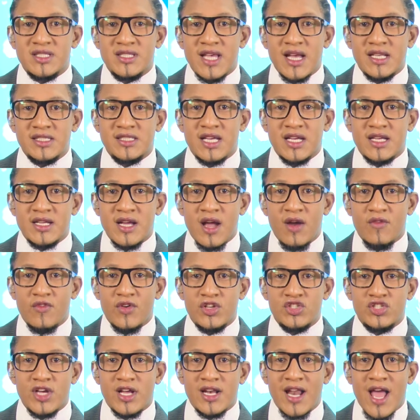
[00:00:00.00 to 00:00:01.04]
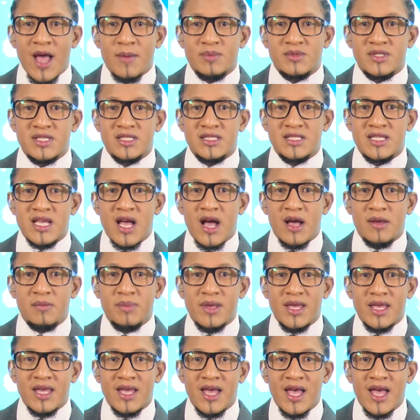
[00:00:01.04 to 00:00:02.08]
Sector Coverage at ABSA
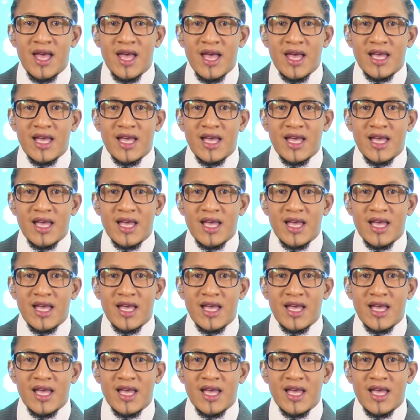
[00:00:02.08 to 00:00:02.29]
CIB,